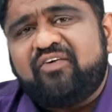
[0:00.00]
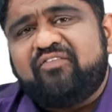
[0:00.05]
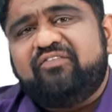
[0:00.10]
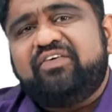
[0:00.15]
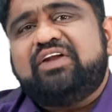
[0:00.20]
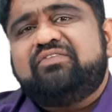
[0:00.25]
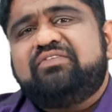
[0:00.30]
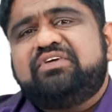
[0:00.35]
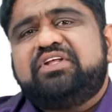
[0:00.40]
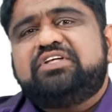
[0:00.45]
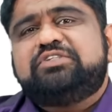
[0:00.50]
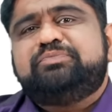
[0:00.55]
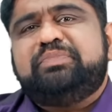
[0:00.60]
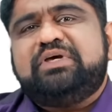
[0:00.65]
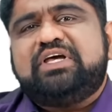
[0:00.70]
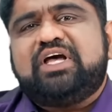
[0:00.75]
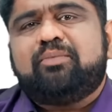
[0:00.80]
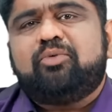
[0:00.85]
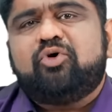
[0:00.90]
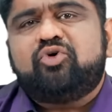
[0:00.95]
Whenever they
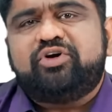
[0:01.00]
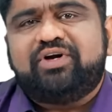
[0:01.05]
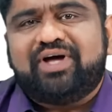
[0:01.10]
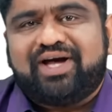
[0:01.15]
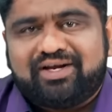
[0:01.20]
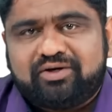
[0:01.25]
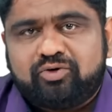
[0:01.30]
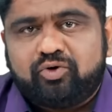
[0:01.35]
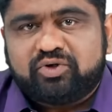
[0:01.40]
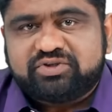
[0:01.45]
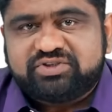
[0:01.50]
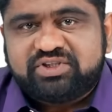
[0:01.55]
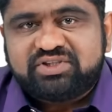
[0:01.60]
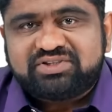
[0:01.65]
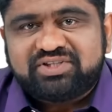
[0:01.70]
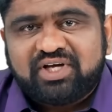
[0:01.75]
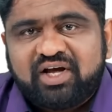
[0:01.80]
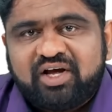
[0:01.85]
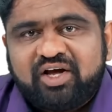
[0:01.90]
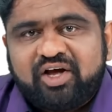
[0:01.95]
speak about
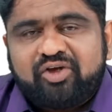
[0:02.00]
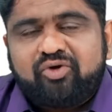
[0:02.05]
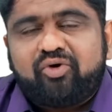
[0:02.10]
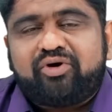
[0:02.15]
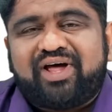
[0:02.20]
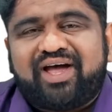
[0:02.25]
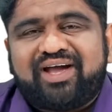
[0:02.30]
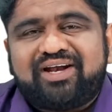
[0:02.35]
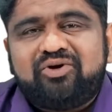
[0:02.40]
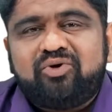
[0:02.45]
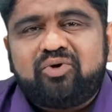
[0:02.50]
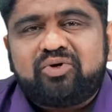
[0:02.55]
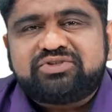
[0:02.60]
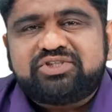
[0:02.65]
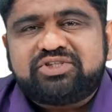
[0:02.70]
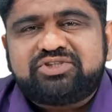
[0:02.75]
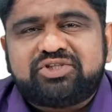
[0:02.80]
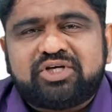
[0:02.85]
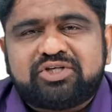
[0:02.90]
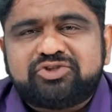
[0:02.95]
diagnosis, your
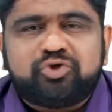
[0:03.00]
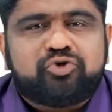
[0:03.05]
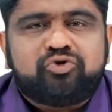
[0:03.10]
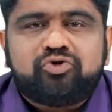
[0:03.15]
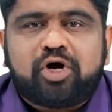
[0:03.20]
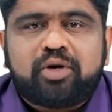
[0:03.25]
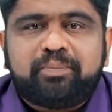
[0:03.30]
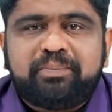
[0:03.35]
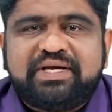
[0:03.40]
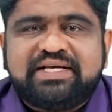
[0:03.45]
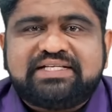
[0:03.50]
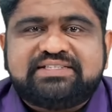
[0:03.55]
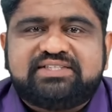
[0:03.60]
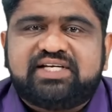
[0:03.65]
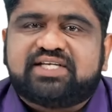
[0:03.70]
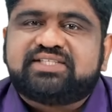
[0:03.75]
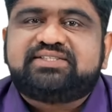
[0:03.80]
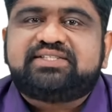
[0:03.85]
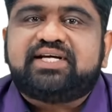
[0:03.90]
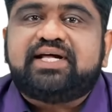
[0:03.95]
diagnosis should not be
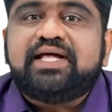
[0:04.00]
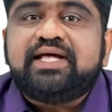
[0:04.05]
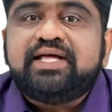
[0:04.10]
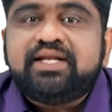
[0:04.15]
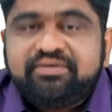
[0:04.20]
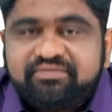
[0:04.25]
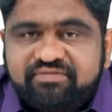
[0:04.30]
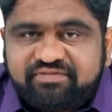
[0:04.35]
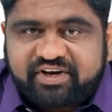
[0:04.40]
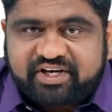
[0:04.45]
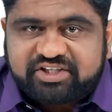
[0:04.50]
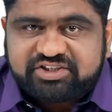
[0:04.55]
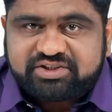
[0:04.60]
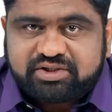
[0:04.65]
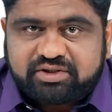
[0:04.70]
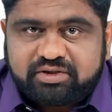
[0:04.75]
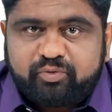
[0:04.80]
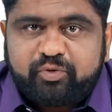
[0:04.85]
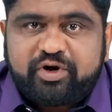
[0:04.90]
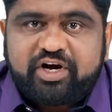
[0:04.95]
just
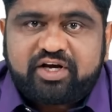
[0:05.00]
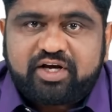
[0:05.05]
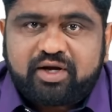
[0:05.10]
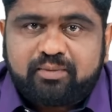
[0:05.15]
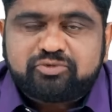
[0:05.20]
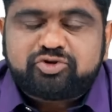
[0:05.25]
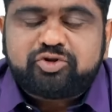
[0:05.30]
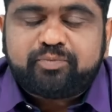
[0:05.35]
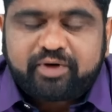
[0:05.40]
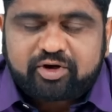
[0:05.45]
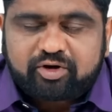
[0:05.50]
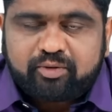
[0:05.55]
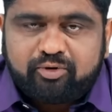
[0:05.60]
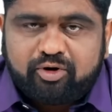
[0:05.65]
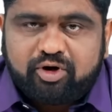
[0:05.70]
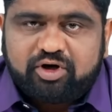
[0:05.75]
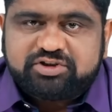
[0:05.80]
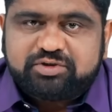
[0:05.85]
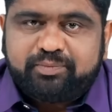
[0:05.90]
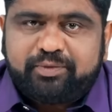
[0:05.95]
infection when it comes to
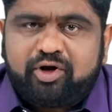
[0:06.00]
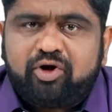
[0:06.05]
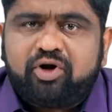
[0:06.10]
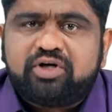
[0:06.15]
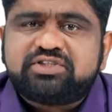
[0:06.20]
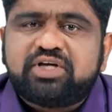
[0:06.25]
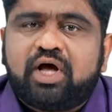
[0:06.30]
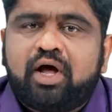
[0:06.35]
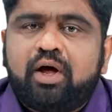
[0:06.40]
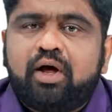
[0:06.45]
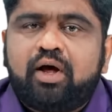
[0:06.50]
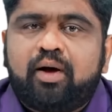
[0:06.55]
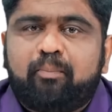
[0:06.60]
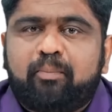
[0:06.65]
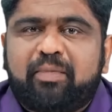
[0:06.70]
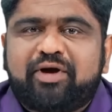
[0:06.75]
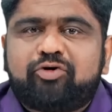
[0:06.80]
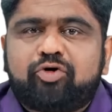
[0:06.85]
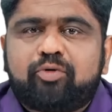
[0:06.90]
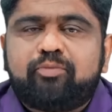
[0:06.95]
microbiology, because
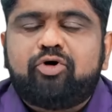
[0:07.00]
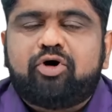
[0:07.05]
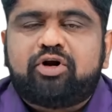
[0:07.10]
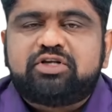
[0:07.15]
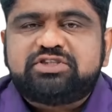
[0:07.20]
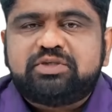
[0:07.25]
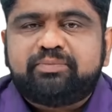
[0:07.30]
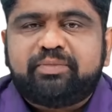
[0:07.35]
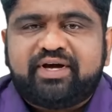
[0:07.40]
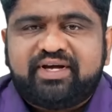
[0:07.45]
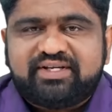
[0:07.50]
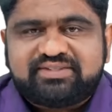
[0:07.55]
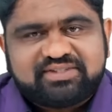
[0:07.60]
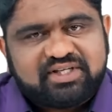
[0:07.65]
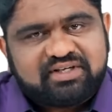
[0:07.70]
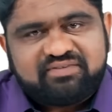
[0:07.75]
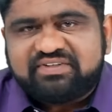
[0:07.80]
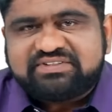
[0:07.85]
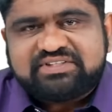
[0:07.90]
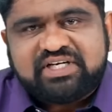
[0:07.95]
microbiology by
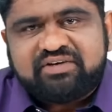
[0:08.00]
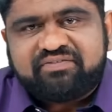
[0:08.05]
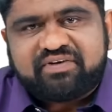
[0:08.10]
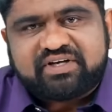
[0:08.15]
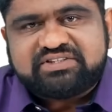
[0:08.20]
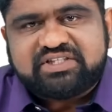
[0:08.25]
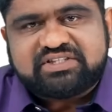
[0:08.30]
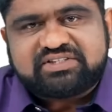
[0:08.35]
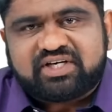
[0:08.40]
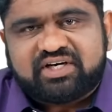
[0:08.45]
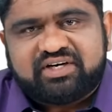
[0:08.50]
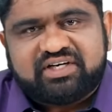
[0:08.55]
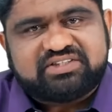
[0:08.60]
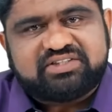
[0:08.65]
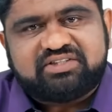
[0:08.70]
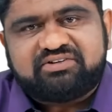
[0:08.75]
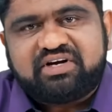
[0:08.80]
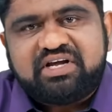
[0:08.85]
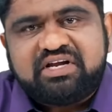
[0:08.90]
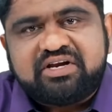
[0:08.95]
itself is an infectious
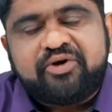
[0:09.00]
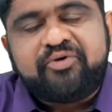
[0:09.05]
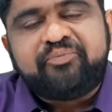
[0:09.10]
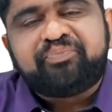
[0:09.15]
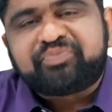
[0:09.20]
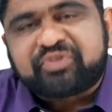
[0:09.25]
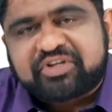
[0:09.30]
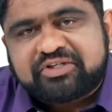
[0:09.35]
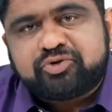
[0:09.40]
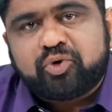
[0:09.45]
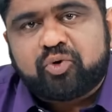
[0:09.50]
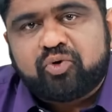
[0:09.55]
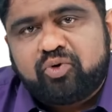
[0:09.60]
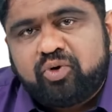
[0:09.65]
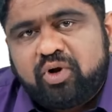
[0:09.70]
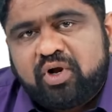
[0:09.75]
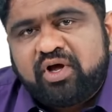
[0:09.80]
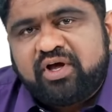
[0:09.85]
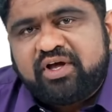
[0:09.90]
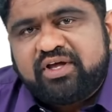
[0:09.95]
condition, right?
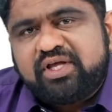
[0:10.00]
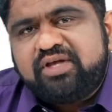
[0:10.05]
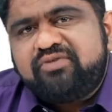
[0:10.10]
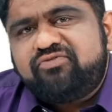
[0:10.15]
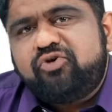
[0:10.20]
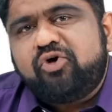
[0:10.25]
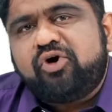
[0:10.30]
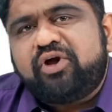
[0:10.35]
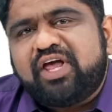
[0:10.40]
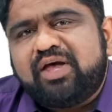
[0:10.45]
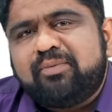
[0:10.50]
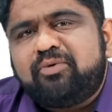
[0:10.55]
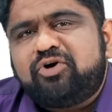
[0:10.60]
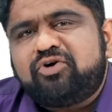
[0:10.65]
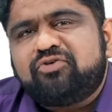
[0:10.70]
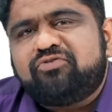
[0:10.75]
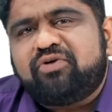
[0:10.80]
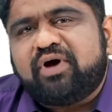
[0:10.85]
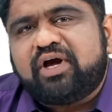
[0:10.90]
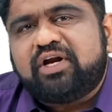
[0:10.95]
So if you are able
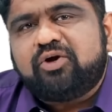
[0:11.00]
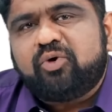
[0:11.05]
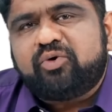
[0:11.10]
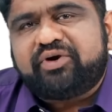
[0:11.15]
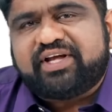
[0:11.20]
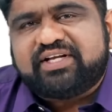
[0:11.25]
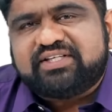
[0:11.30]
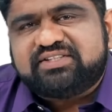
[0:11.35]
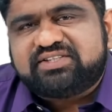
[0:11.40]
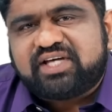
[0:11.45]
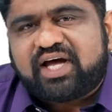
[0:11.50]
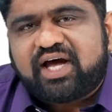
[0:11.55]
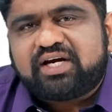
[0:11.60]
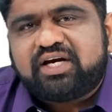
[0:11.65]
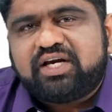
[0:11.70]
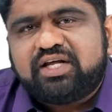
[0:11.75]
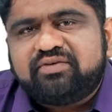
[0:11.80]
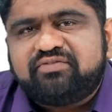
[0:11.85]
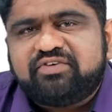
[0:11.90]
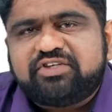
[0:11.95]
to find out
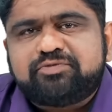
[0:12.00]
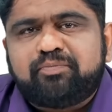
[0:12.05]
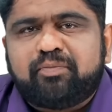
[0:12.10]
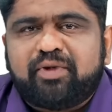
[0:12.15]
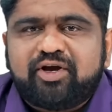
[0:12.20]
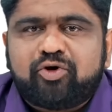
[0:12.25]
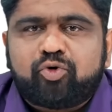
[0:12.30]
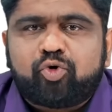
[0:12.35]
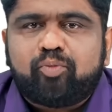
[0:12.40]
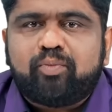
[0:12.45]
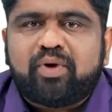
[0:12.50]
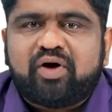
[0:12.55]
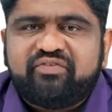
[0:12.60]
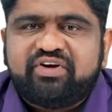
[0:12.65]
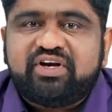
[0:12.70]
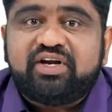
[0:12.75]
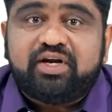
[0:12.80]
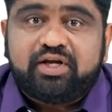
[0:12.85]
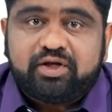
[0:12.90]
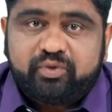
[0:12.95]
exactly which microbe are
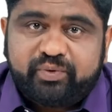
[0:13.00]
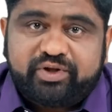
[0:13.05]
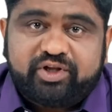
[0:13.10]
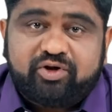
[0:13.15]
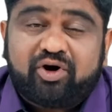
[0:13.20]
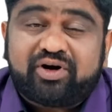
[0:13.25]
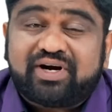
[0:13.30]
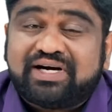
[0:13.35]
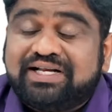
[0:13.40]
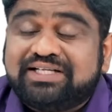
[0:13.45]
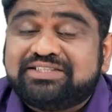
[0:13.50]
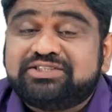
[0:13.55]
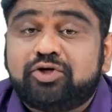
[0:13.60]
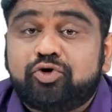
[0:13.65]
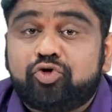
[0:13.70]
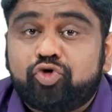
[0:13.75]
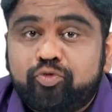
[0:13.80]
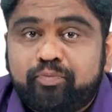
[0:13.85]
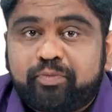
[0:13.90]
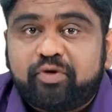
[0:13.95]
we dealing with, or at least
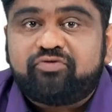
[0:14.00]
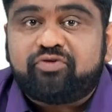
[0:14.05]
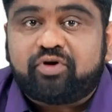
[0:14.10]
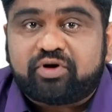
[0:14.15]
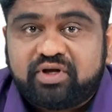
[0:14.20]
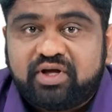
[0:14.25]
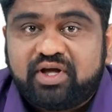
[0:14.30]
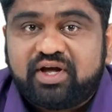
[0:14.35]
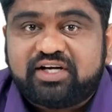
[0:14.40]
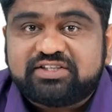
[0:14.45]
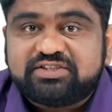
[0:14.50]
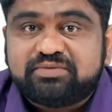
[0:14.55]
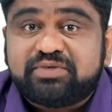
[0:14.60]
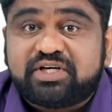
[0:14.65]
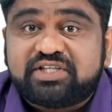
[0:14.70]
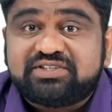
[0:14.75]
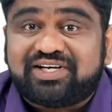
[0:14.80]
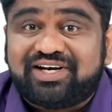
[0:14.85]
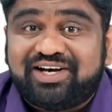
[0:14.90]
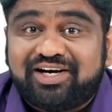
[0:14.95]
the group of organism
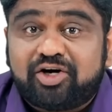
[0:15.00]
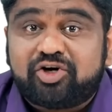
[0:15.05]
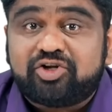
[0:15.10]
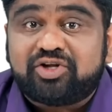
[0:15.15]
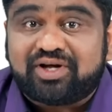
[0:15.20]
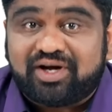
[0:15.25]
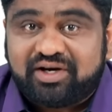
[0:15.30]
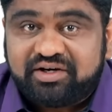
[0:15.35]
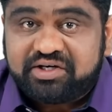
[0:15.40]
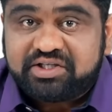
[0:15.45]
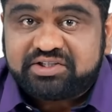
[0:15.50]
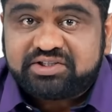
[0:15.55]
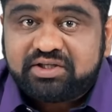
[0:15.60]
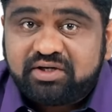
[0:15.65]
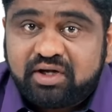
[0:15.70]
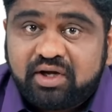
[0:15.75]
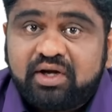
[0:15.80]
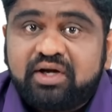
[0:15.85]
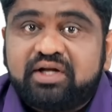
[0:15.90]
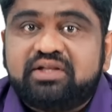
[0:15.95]
that is related to the
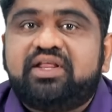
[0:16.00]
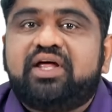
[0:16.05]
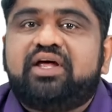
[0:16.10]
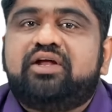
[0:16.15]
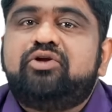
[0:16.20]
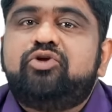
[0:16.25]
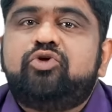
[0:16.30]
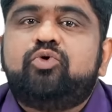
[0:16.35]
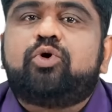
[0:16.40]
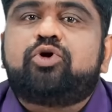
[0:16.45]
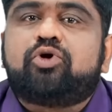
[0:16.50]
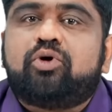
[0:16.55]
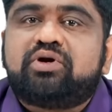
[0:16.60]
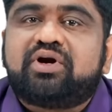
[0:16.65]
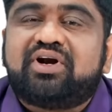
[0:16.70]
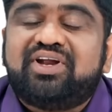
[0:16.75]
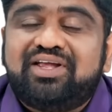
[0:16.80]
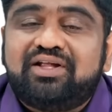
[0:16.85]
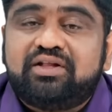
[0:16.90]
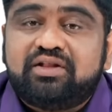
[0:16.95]
condition, then you are
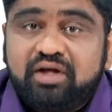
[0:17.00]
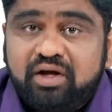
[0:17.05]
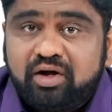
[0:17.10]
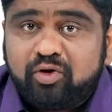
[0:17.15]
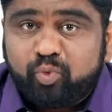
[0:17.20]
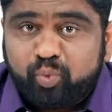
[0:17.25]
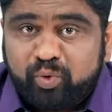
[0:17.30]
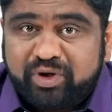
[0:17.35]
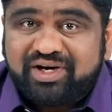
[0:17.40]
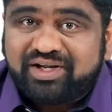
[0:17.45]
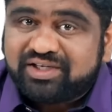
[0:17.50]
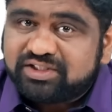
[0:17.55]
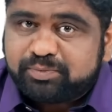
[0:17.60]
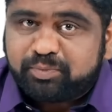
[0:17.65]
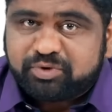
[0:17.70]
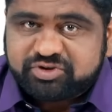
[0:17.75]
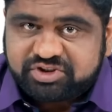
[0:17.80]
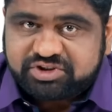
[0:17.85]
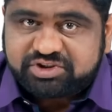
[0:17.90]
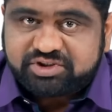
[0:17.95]
already in the winner's
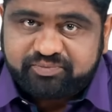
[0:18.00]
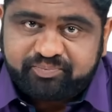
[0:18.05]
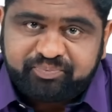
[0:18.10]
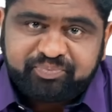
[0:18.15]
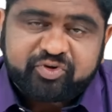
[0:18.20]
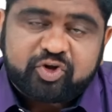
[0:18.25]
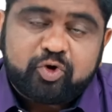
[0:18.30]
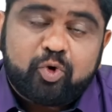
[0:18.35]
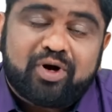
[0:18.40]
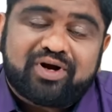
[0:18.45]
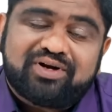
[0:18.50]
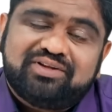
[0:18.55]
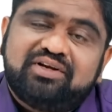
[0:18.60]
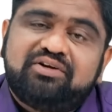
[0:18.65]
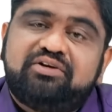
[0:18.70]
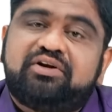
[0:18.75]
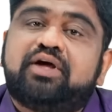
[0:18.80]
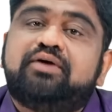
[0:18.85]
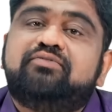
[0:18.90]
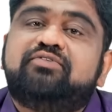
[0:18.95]
position. You are in
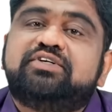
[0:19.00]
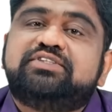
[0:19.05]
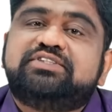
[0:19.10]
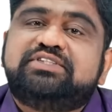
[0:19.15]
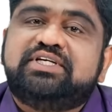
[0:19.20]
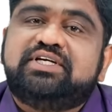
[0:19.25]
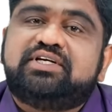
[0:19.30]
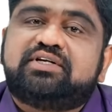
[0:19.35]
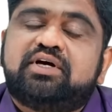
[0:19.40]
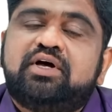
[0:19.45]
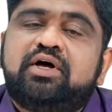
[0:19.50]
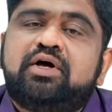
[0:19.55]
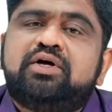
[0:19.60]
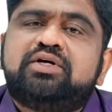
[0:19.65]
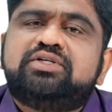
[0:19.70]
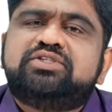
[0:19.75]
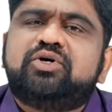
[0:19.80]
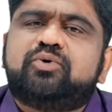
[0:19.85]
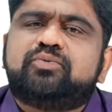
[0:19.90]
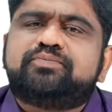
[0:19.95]
the driver's seat.
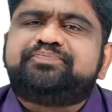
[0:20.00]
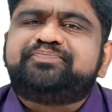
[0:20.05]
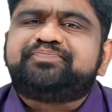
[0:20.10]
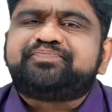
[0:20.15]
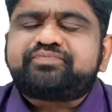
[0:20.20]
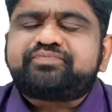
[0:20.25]
So